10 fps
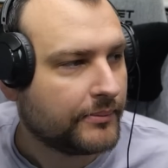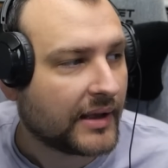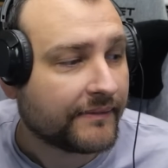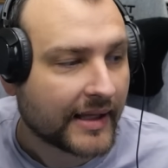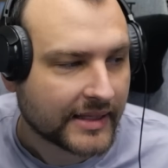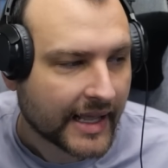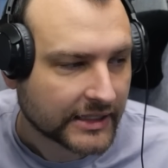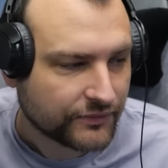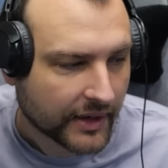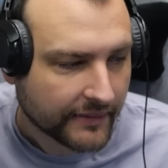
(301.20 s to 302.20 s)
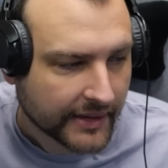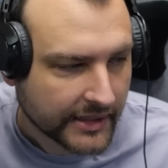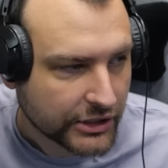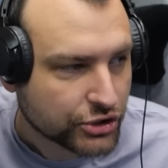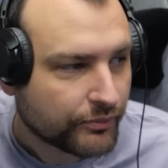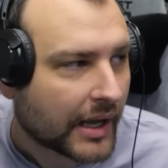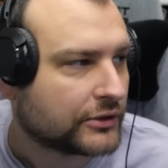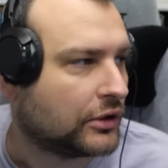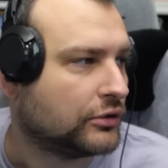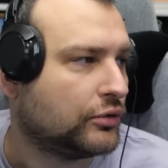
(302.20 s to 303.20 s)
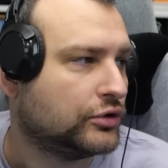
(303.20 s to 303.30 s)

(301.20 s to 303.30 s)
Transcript: big fat thanks for every and each patron who is